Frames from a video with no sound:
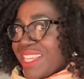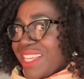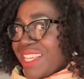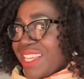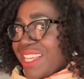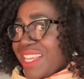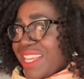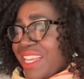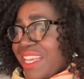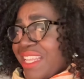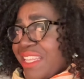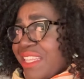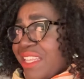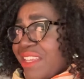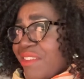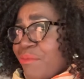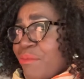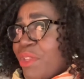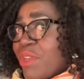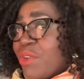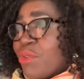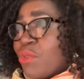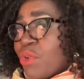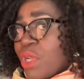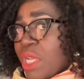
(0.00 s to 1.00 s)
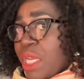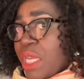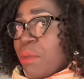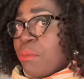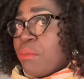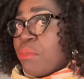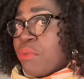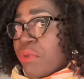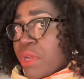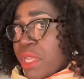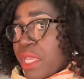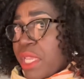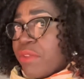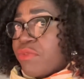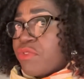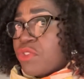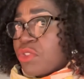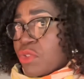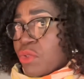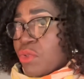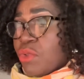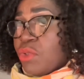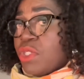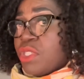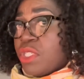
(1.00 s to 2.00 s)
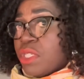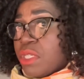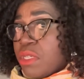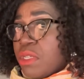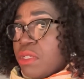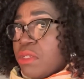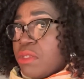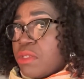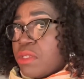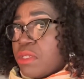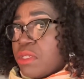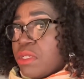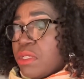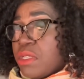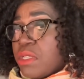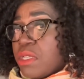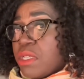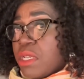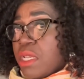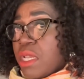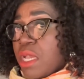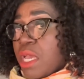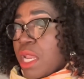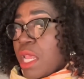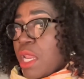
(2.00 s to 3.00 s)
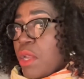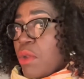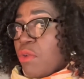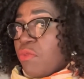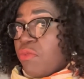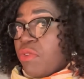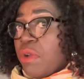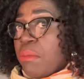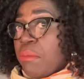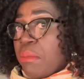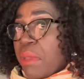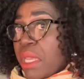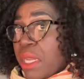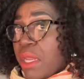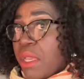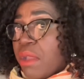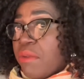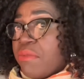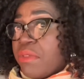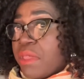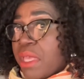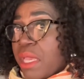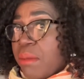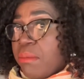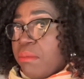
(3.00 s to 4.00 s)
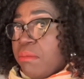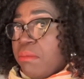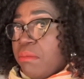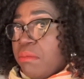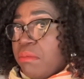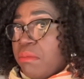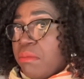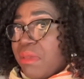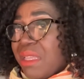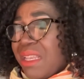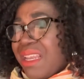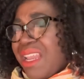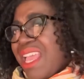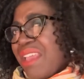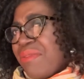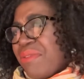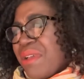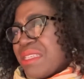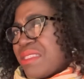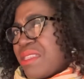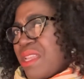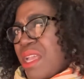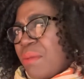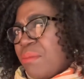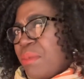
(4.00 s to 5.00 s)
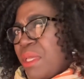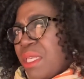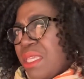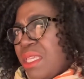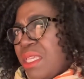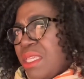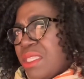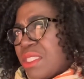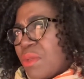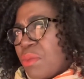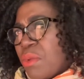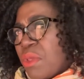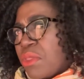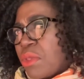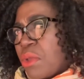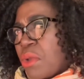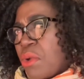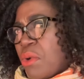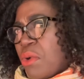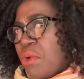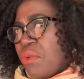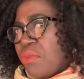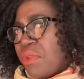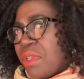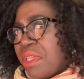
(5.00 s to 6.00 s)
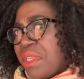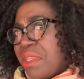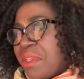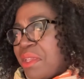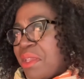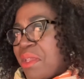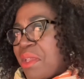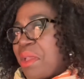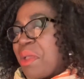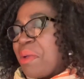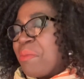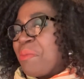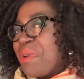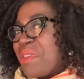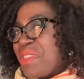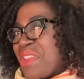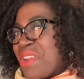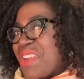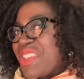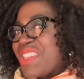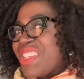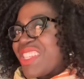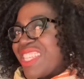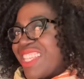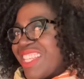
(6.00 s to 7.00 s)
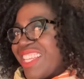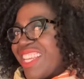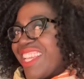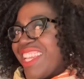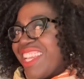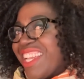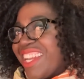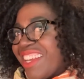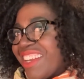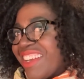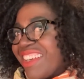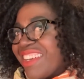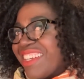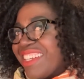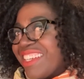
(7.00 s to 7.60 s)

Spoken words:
and they have been really brave soldiers. And I know for many of them, life has not been easy with COVID, but they're still here.